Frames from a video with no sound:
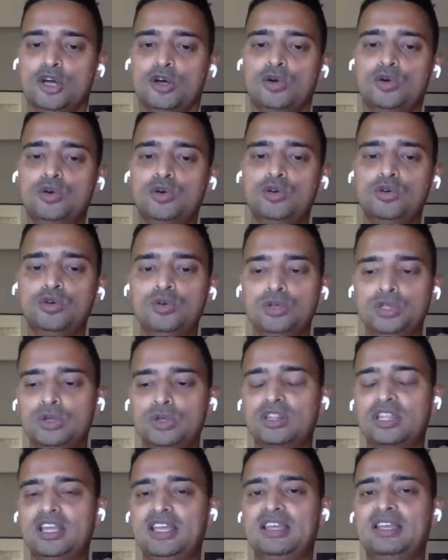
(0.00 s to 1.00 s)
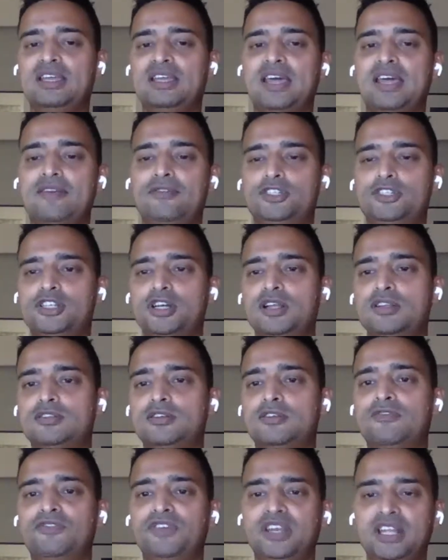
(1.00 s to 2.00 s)
who you think have a chance
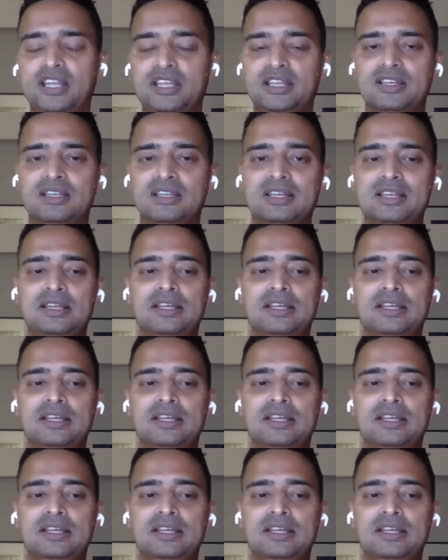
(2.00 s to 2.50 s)
of winning,